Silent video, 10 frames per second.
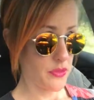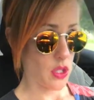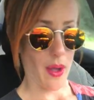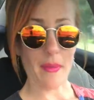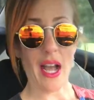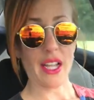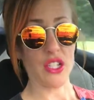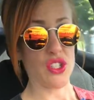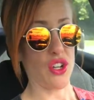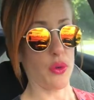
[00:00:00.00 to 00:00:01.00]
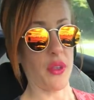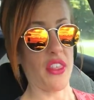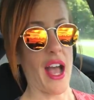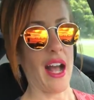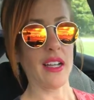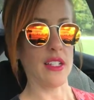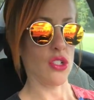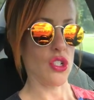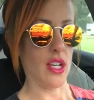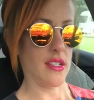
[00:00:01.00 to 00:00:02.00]
So I'm not concerned with that.
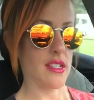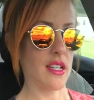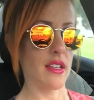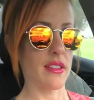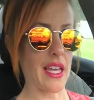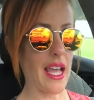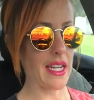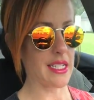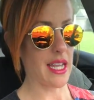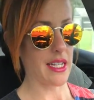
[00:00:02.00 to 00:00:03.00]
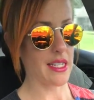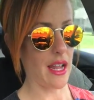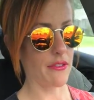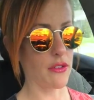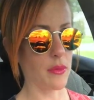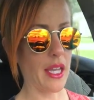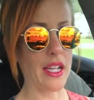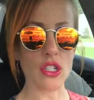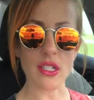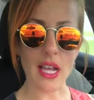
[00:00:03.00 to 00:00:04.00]
It's just the 80-10-10 for me.
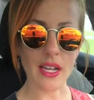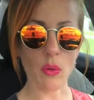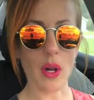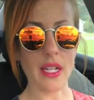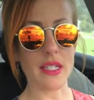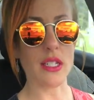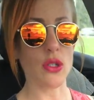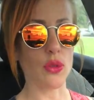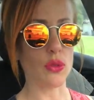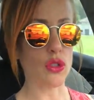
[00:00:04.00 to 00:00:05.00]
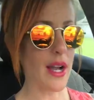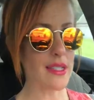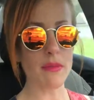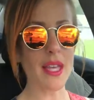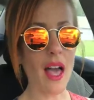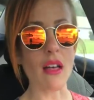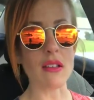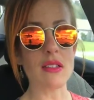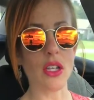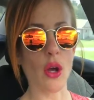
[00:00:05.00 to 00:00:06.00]
I just kind of wanted to try something
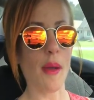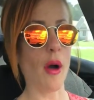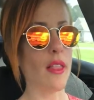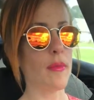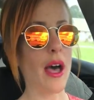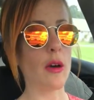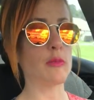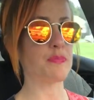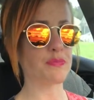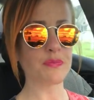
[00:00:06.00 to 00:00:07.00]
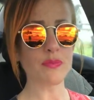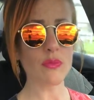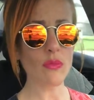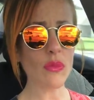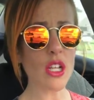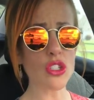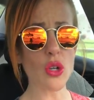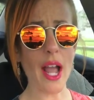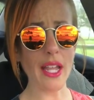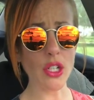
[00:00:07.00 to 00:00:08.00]
else. You know, I'm all about
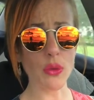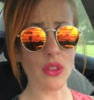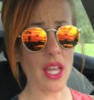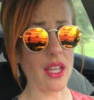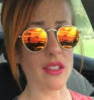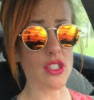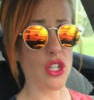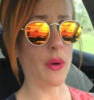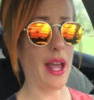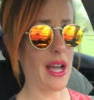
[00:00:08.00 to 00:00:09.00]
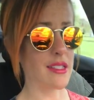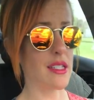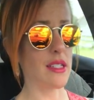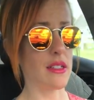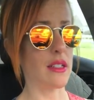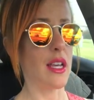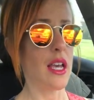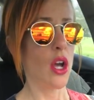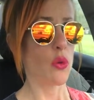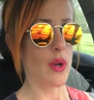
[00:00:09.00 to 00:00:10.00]
trying new things. You know, it has to
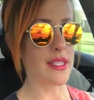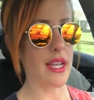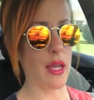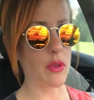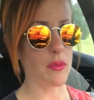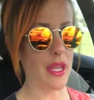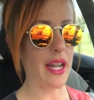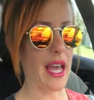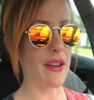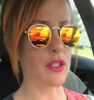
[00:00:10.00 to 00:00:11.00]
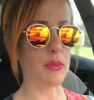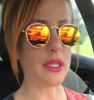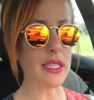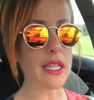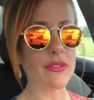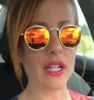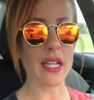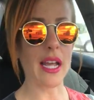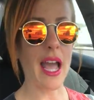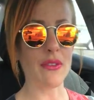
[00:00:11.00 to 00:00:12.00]
resonate with me, and I have to believe in it,
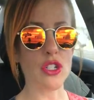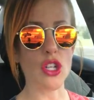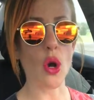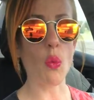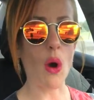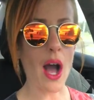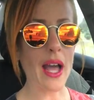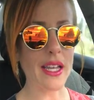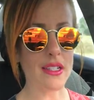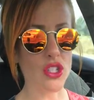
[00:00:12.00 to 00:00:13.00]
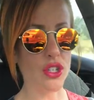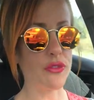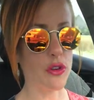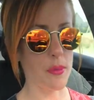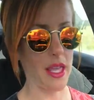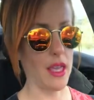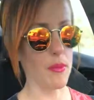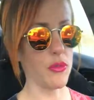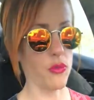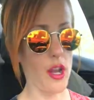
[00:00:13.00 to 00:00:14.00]
and I have to know why it's good for me
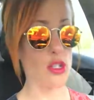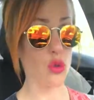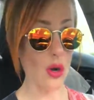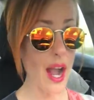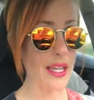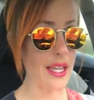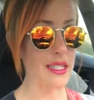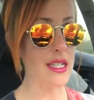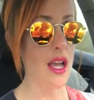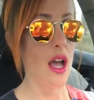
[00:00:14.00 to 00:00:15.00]
before I try it.